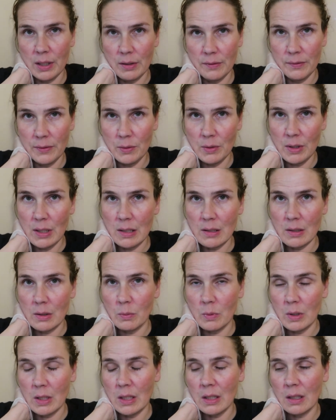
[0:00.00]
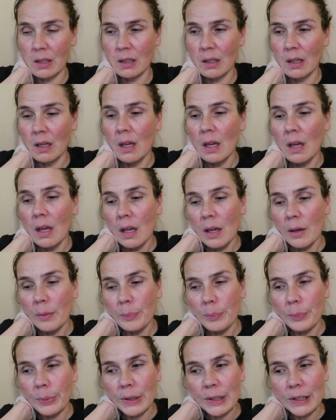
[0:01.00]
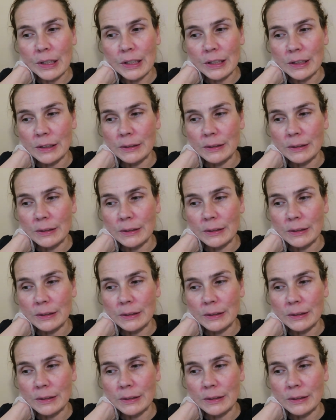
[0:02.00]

a few days a week. But